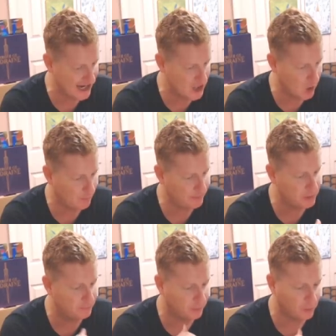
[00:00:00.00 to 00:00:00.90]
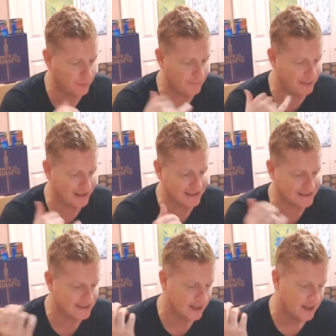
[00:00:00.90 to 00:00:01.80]
I hope you pull the
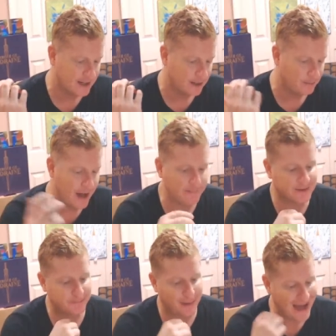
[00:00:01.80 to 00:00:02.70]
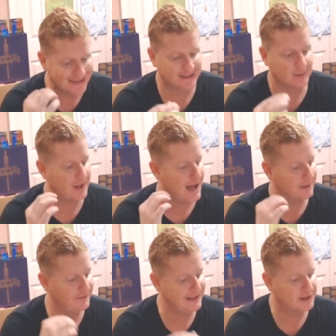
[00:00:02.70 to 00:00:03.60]
biggest bombs possible out
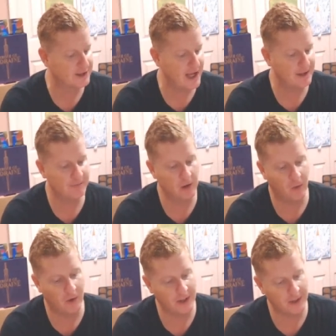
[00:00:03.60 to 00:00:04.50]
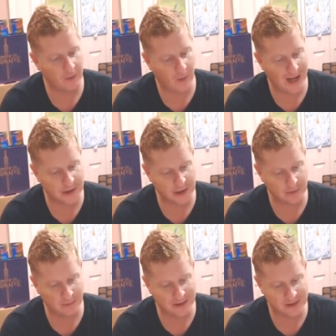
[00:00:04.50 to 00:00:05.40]
of each set. No one watching
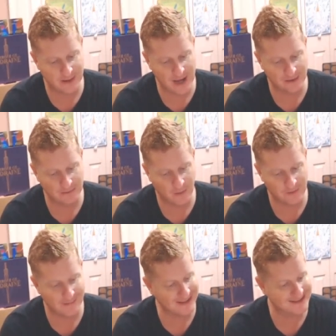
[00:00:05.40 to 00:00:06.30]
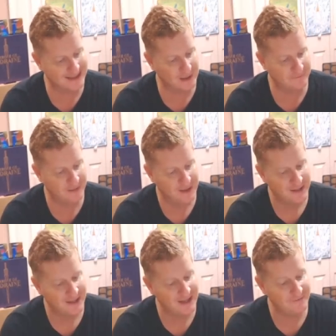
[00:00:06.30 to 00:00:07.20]
will be smiling more than myself
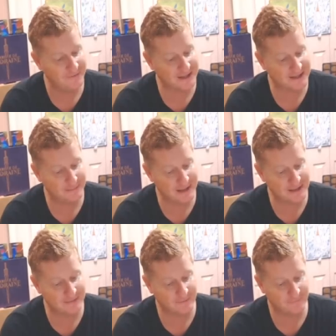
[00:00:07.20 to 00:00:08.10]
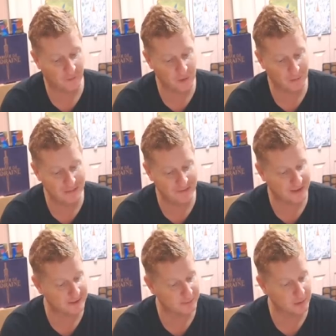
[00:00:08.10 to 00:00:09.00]
if an expensive foil
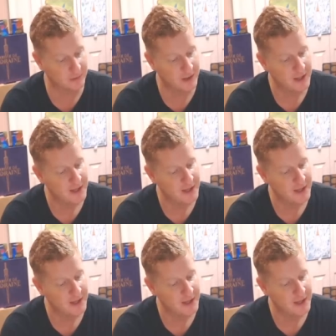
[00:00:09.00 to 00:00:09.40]
mythic is pulled.